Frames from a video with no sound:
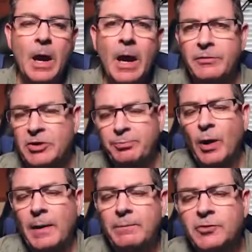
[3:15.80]
These
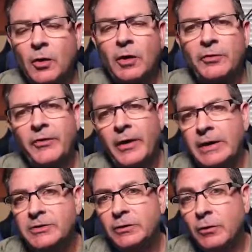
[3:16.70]
problems are all
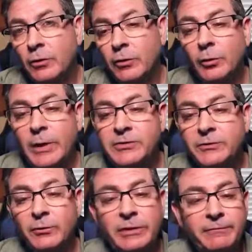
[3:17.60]
tied to local rates
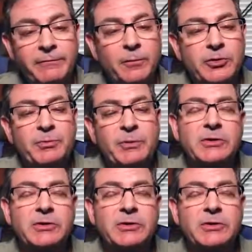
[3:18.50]
of reinforcement.